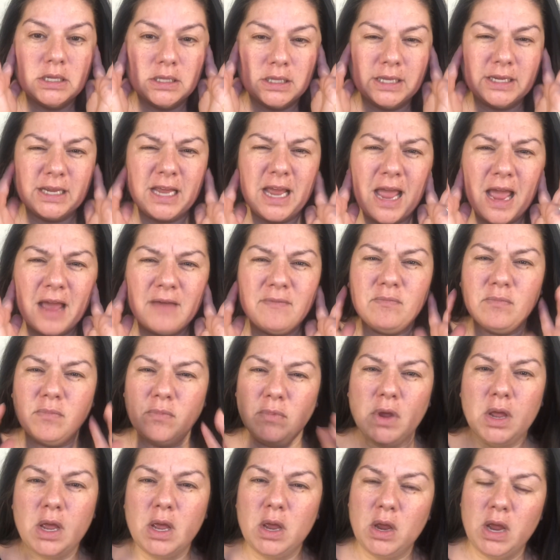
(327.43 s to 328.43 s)
like I have,
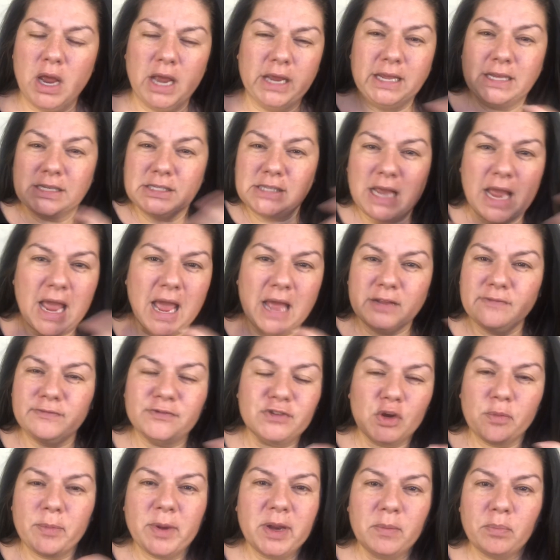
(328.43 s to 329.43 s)
I guess I had
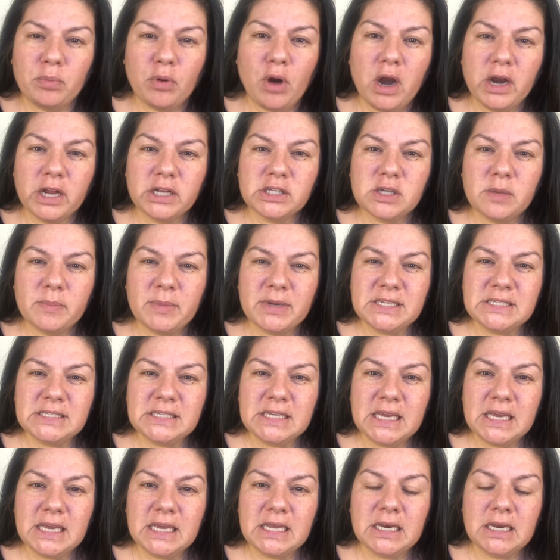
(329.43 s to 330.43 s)
so many products on my
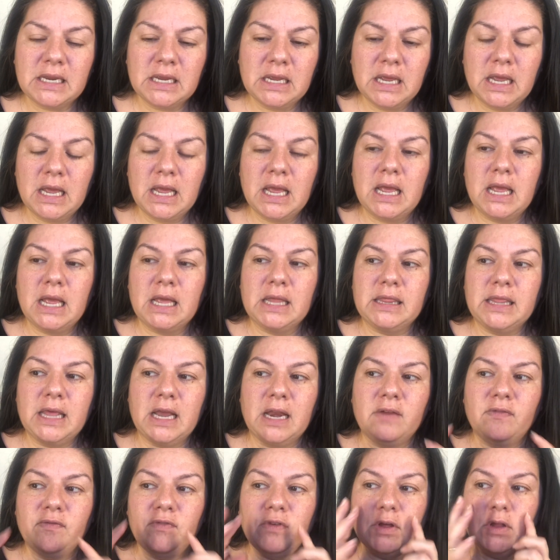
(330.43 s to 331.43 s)
skin
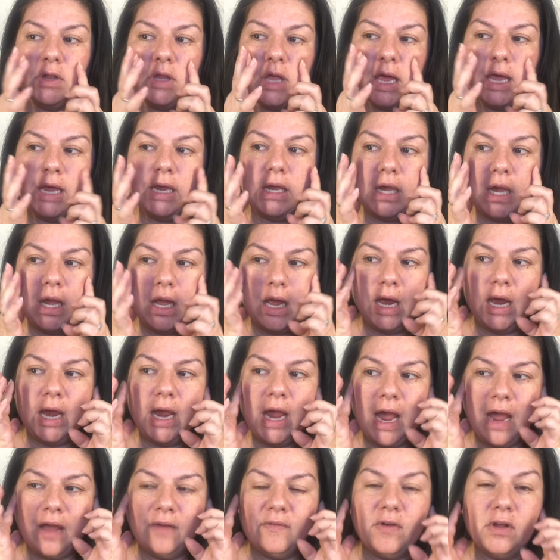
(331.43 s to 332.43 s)
that I feel like I
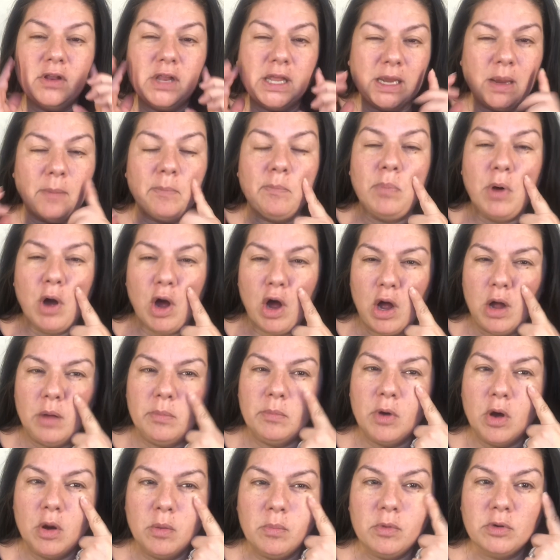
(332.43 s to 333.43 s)
have like a
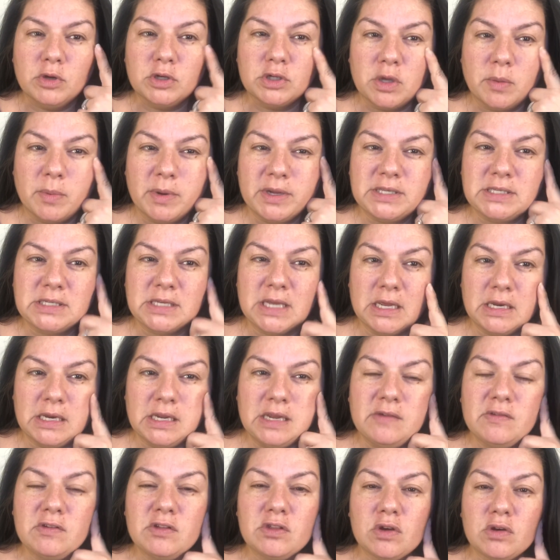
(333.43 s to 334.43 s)
balm almost on my skin.
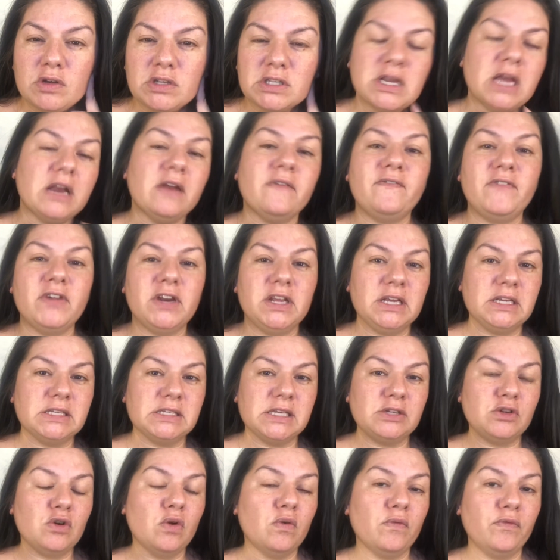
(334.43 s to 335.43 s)
Even though it's kind of funny
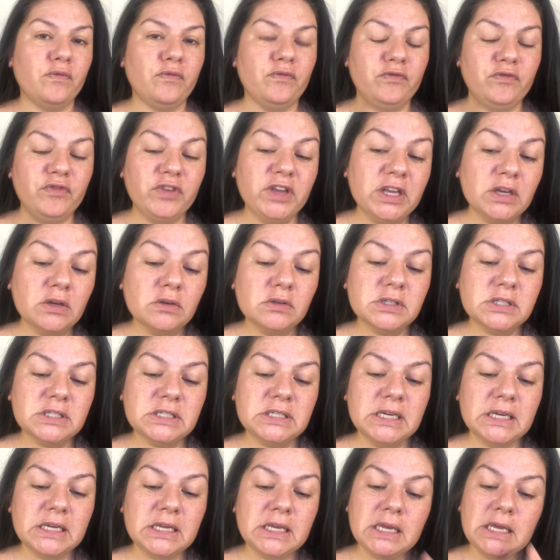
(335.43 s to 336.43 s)
because I don't feel
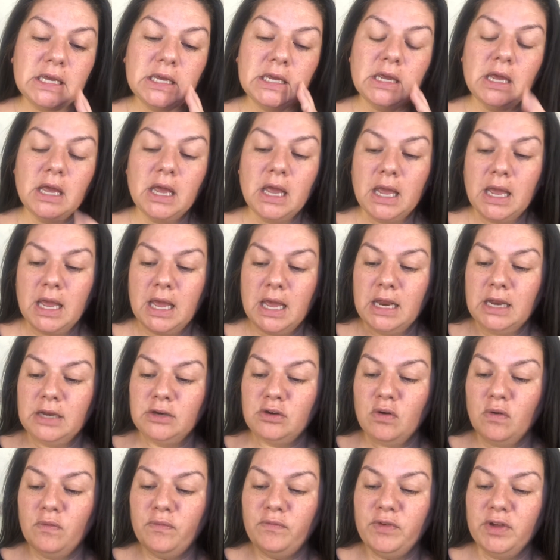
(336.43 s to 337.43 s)
sticky and I
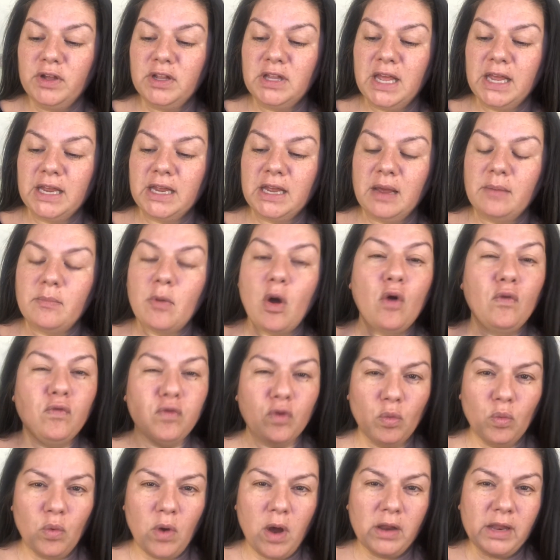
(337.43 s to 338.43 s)
don't feel like I'm
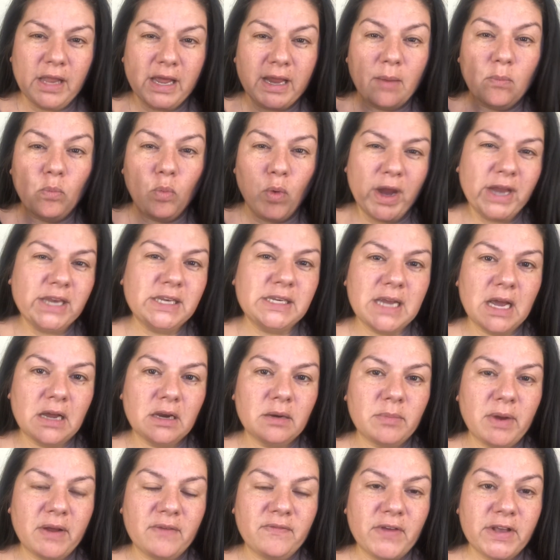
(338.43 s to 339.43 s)
over, like I'm weighed
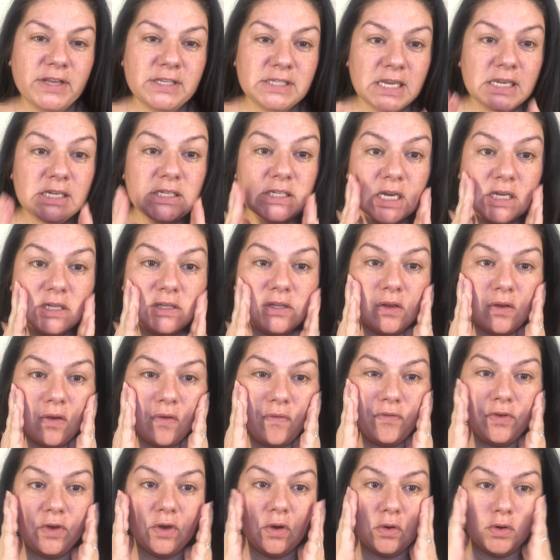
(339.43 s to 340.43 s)
down in my face. It does
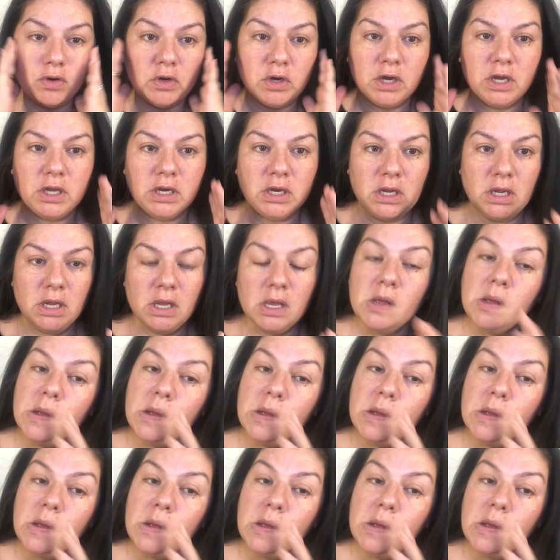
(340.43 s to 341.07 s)
feel good.